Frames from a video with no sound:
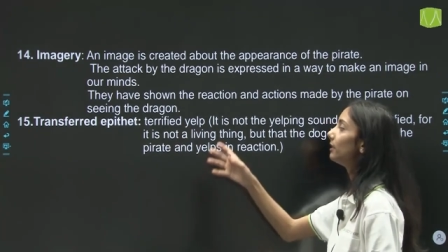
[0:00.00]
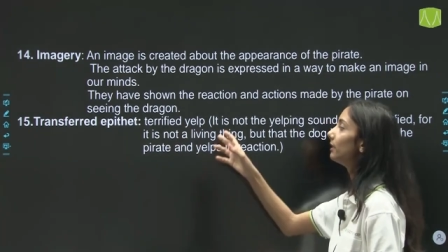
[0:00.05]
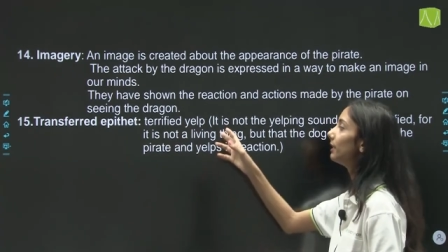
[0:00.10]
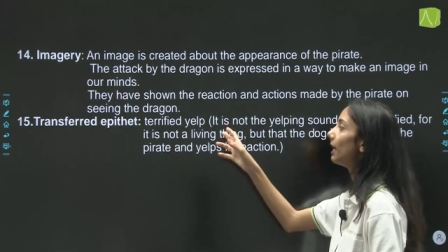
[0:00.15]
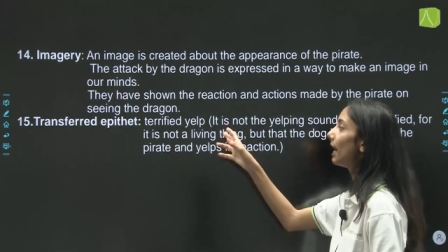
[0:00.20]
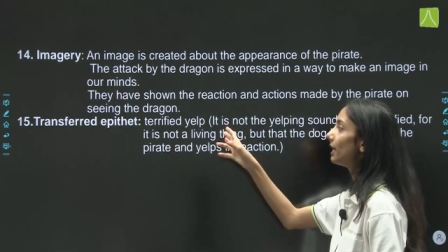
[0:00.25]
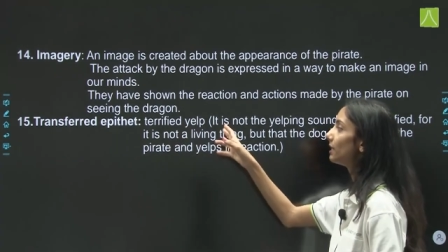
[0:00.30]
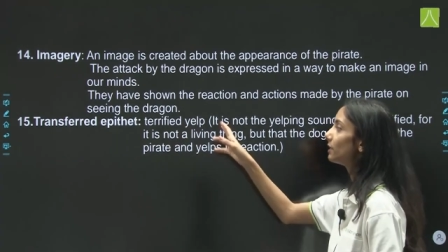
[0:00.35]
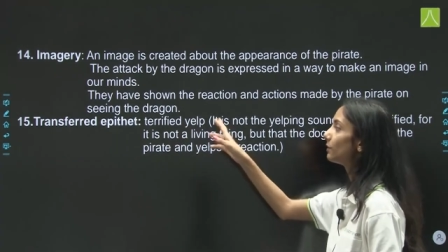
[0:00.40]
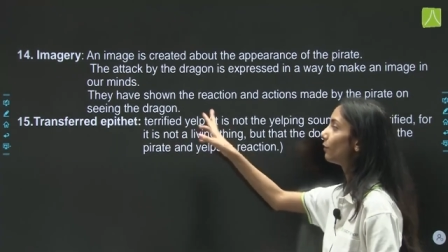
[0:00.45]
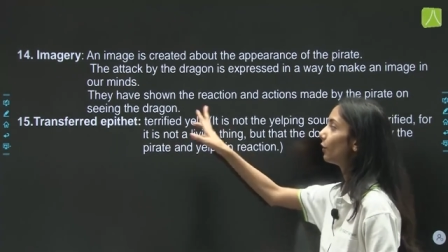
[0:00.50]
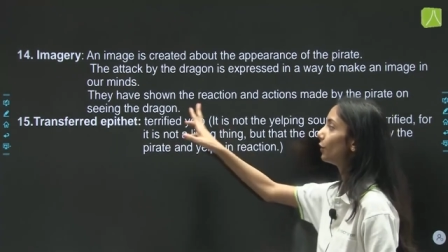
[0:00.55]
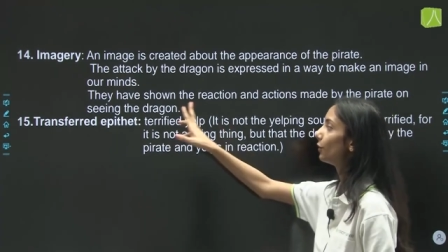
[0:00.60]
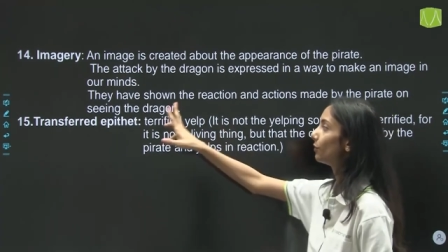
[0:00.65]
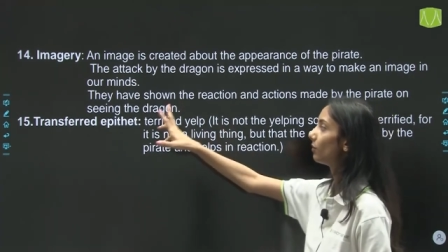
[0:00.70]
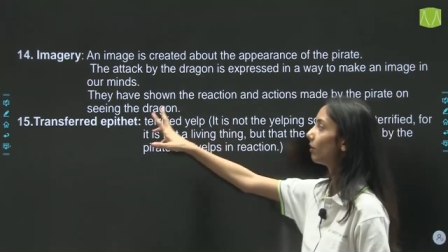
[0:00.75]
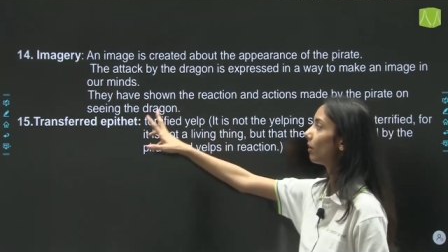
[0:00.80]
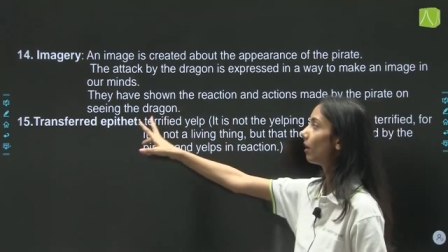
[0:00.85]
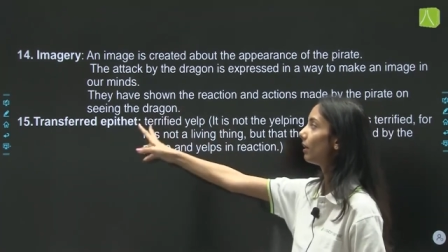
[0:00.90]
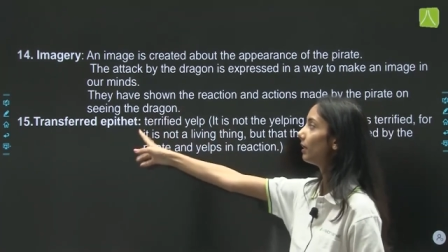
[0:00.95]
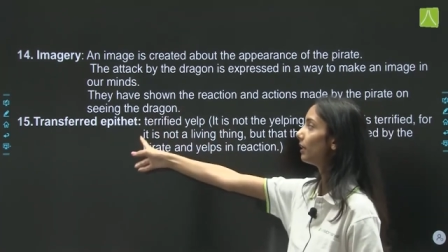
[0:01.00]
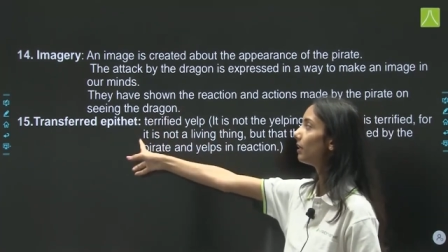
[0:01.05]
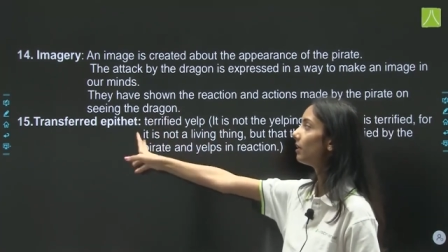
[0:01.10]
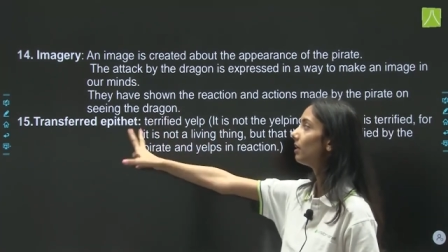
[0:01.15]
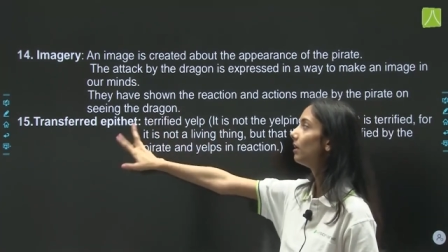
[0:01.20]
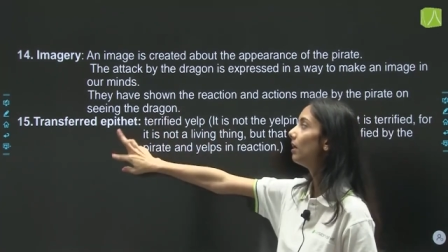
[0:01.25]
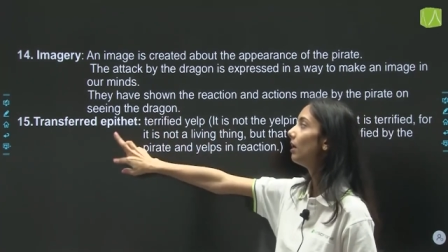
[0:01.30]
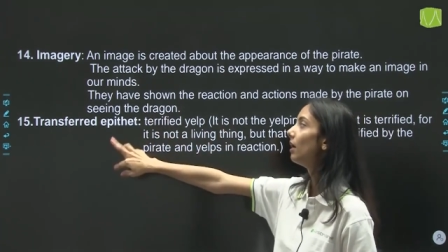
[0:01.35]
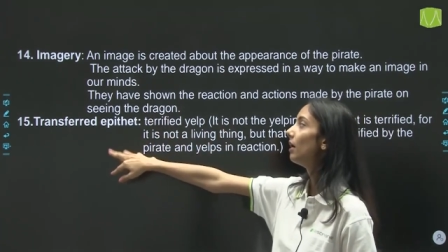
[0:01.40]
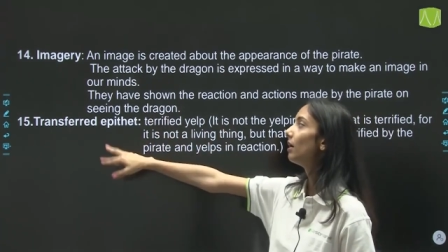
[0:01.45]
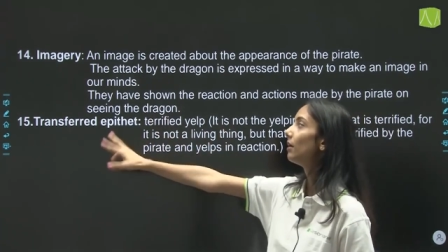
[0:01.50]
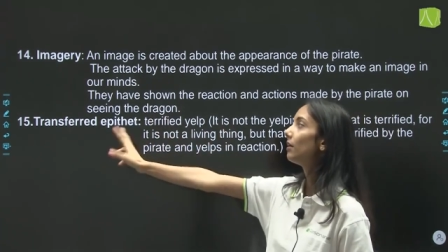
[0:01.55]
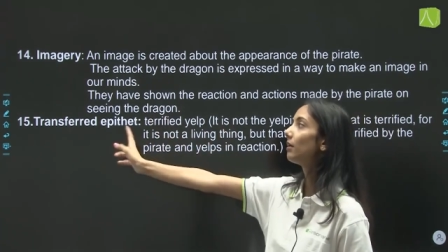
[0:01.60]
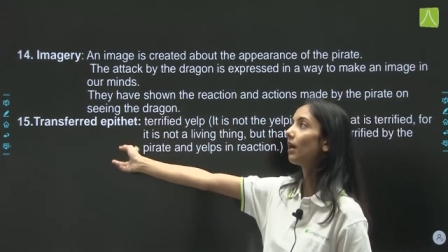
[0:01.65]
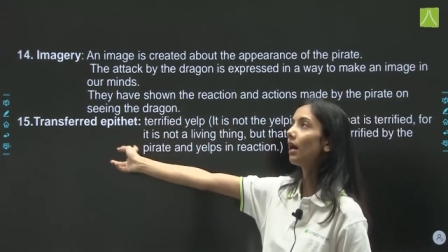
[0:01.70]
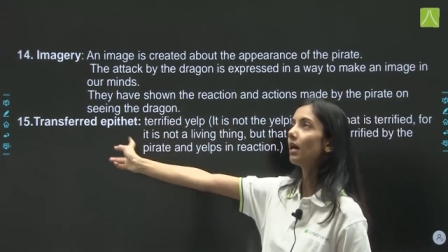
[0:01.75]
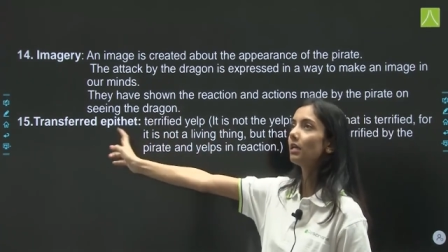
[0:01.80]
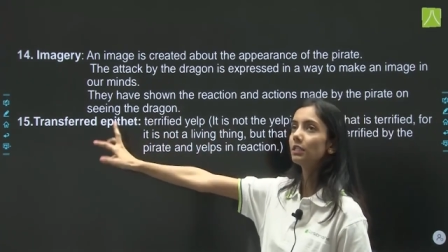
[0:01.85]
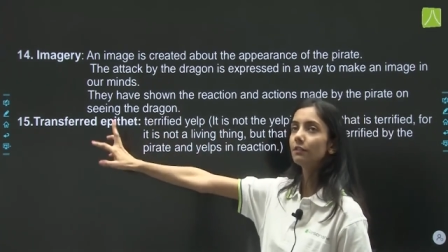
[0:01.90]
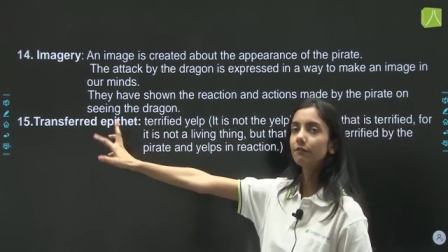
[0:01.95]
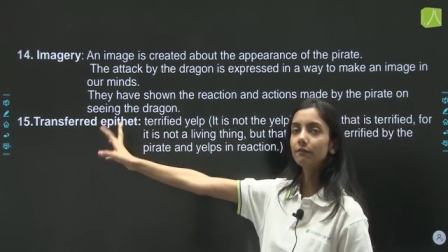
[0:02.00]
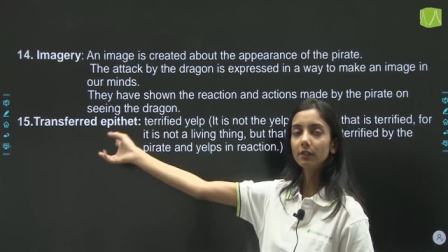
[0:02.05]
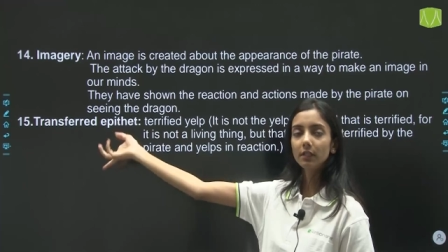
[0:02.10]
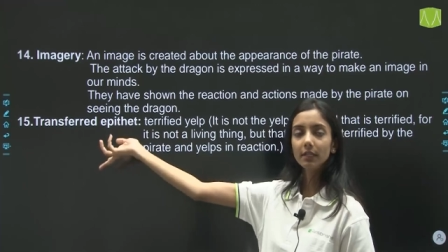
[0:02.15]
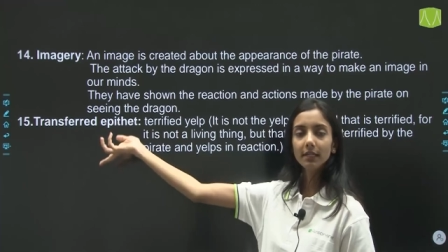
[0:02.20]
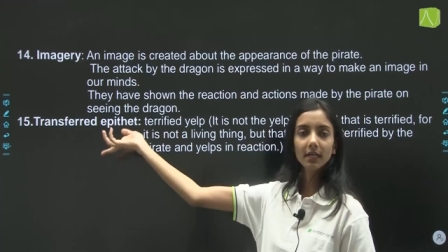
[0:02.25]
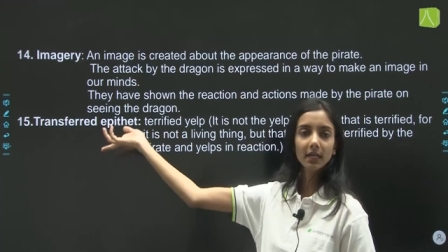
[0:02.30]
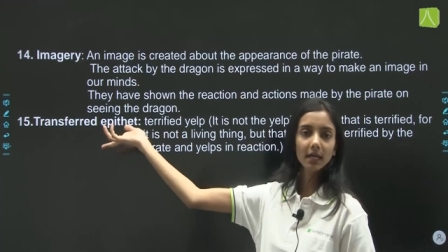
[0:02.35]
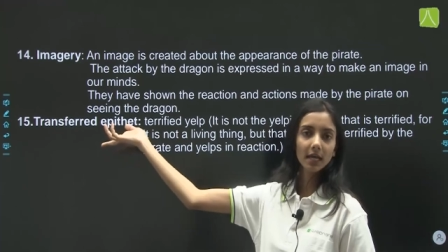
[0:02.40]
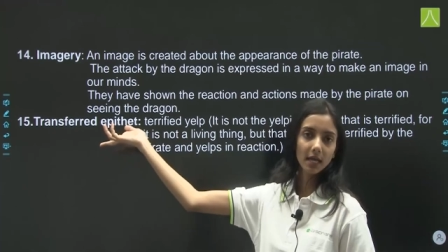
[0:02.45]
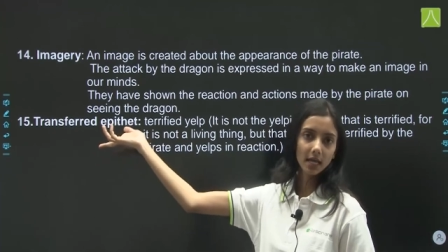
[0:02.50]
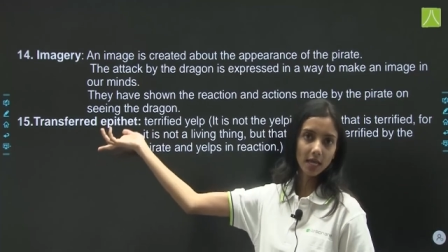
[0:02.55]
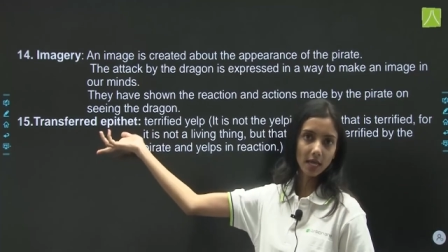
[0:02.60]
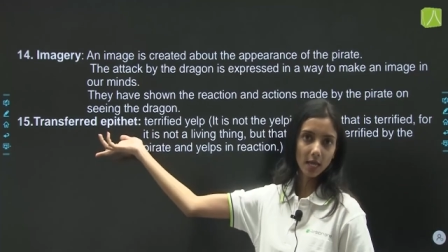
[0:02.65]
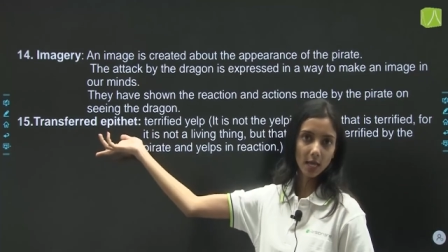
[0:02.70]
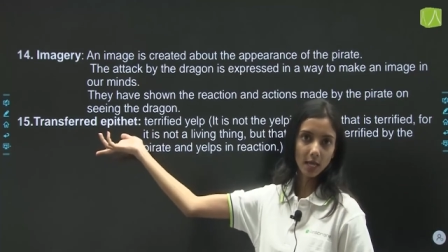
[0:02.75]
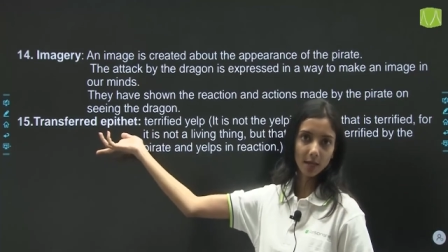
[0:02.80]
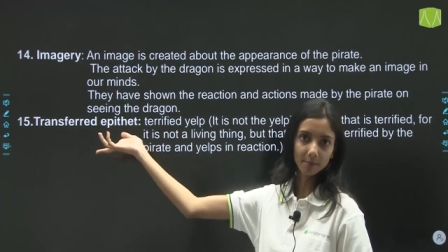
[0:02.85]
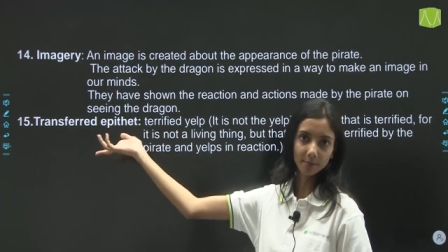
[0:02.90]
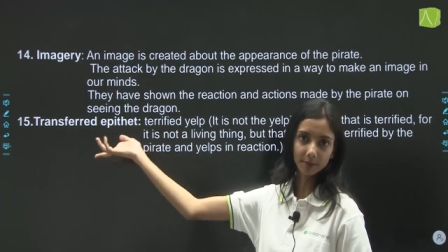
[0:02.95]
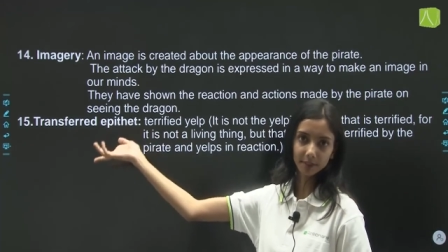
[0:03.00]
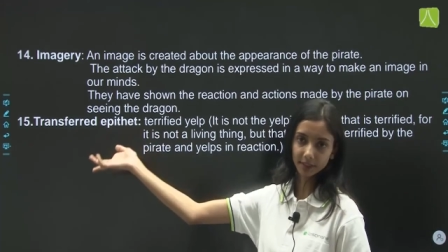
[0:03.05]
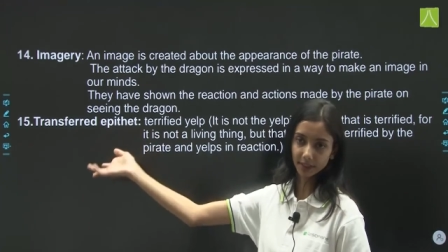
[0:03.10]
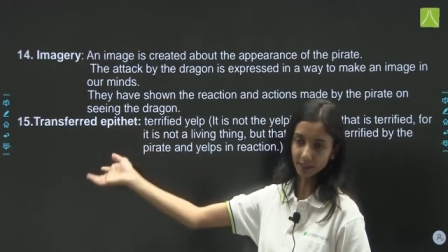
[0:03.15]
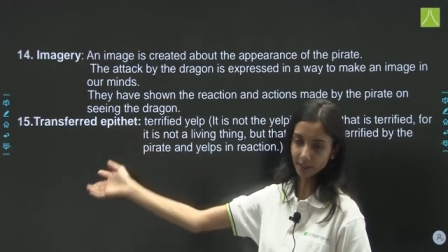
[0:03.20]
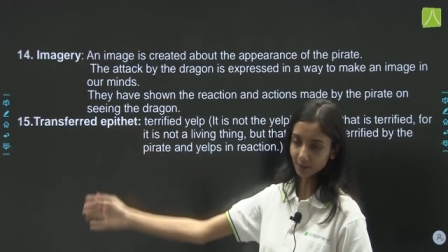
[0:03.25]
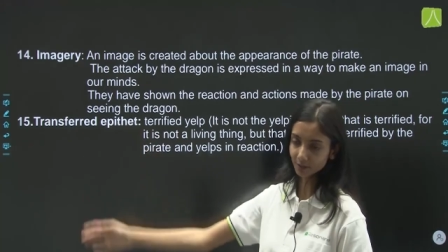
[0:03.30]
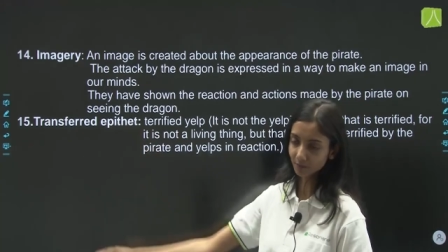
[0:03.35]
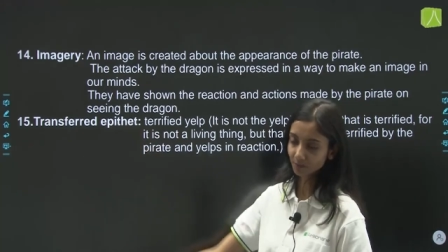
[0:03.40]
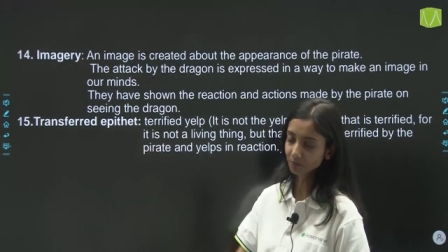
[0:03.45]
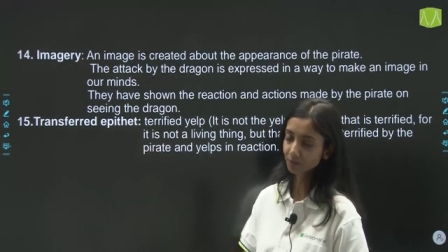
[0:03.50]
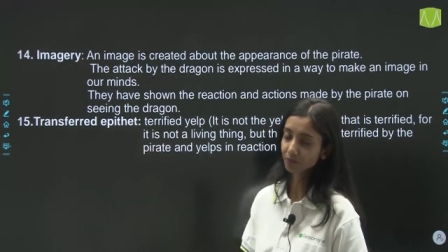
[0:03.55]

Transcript: That's what you call a transferred epithet.